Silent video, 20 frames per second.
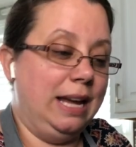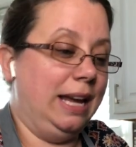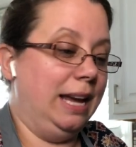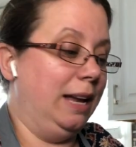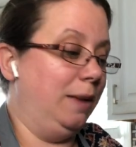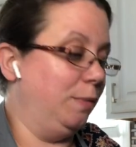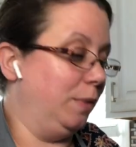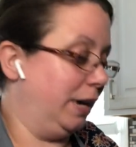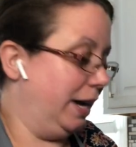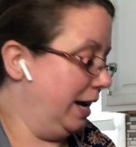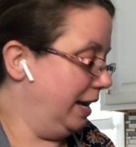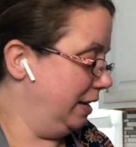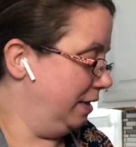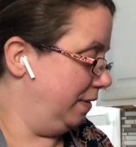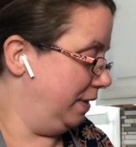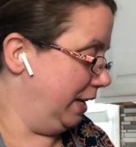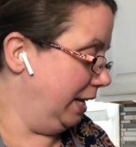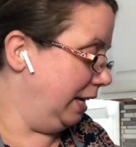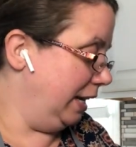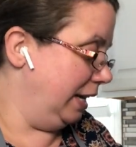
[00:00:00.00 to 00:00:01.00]
And we're kind of
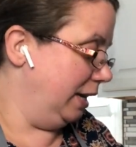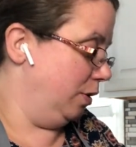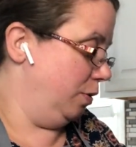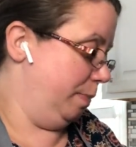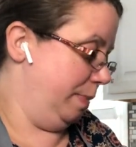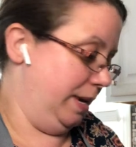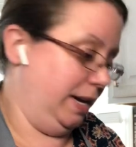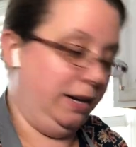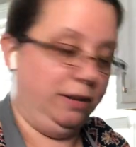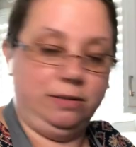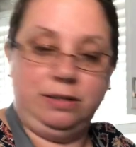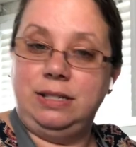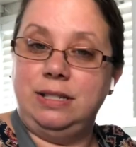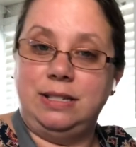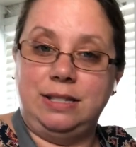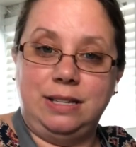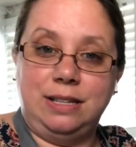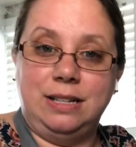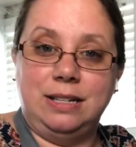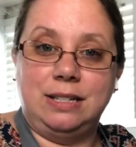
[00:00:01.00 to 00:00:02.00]
thinking open
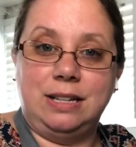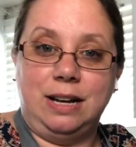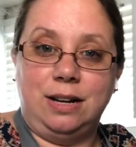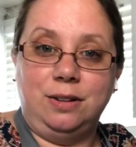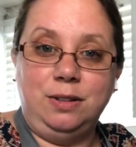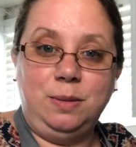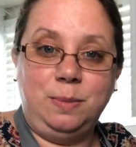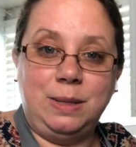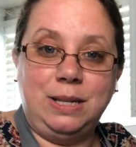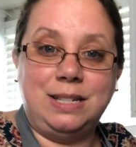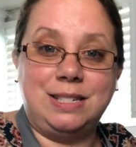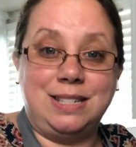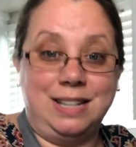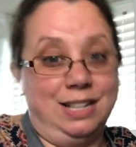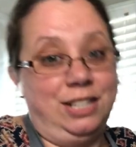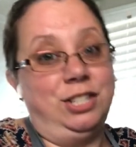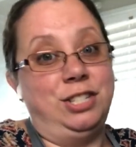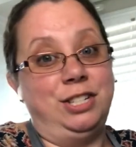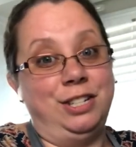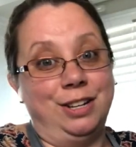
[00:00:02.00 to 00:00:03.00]
houses in this house because
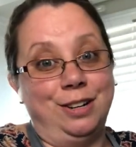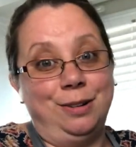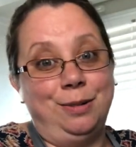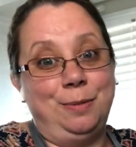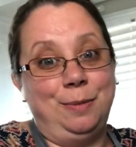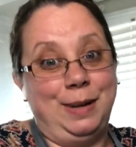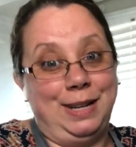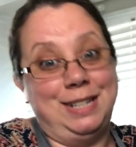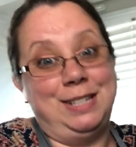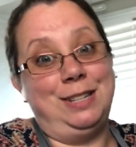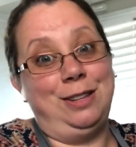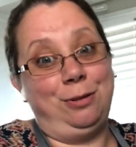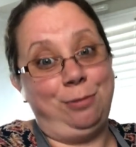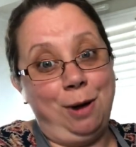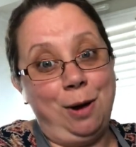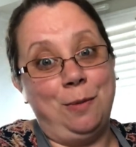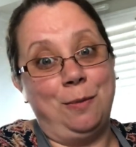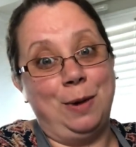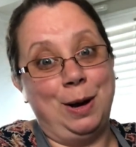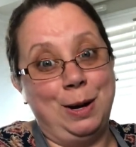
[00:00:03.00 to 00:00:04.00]
next year we get to throw